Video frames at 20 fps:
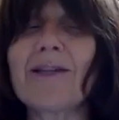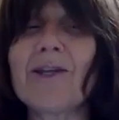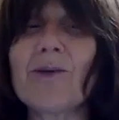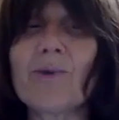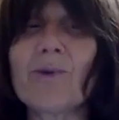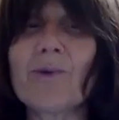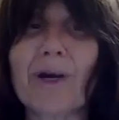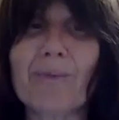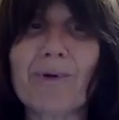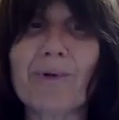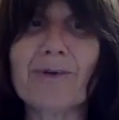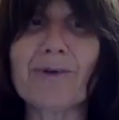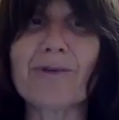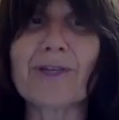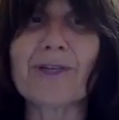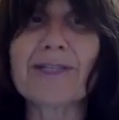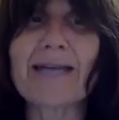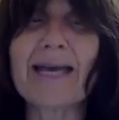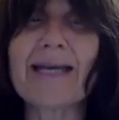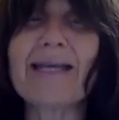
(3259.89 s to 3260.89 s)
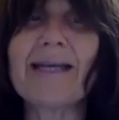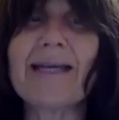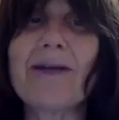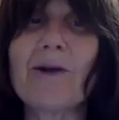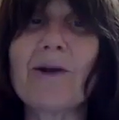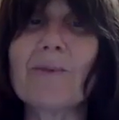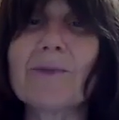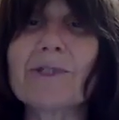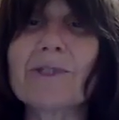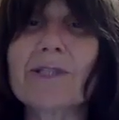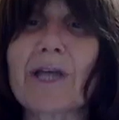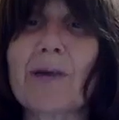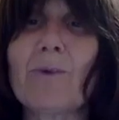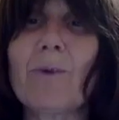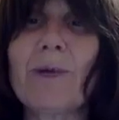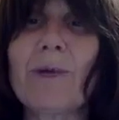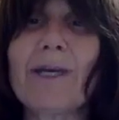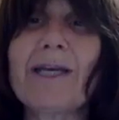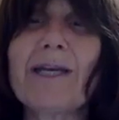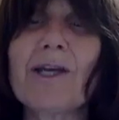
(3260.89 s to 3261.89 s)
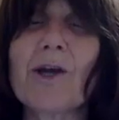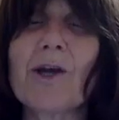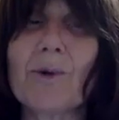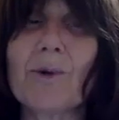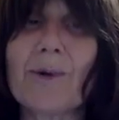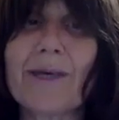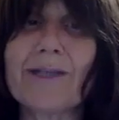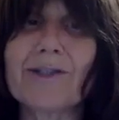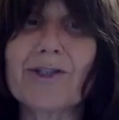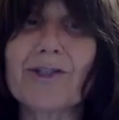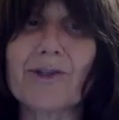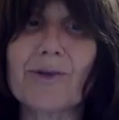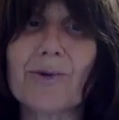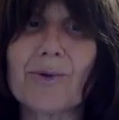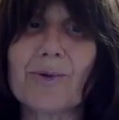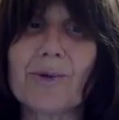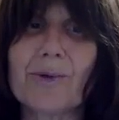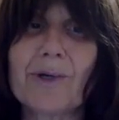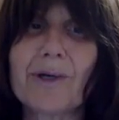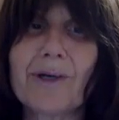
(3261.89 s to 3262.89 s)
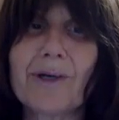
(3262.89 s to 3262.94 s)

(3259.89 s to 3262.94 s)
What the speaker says: You are perfect. How did he almost die? What did he go into?